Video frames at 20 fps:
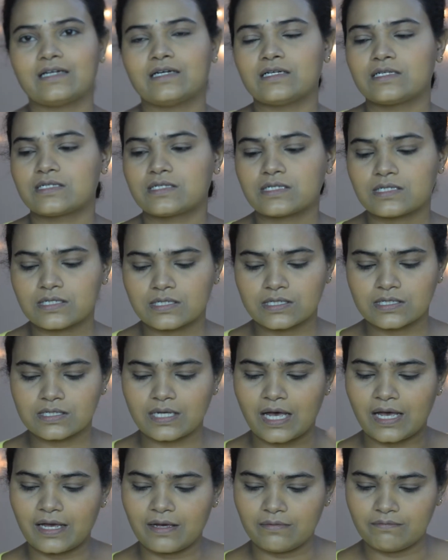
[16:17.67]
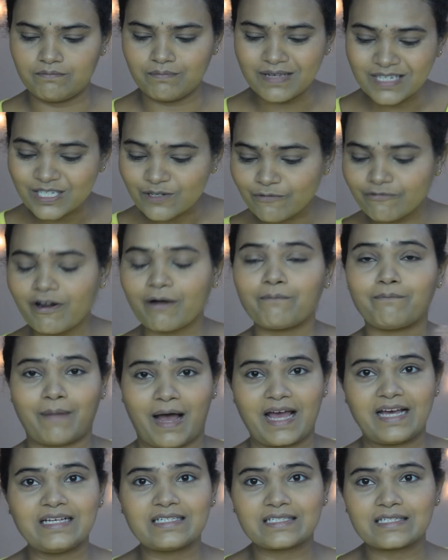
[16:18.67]
it's a miss from
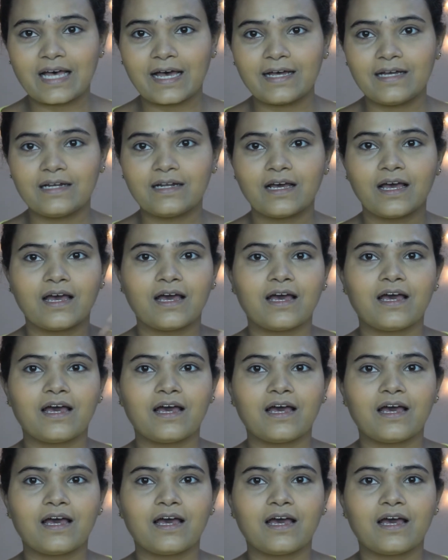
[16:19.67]
my side.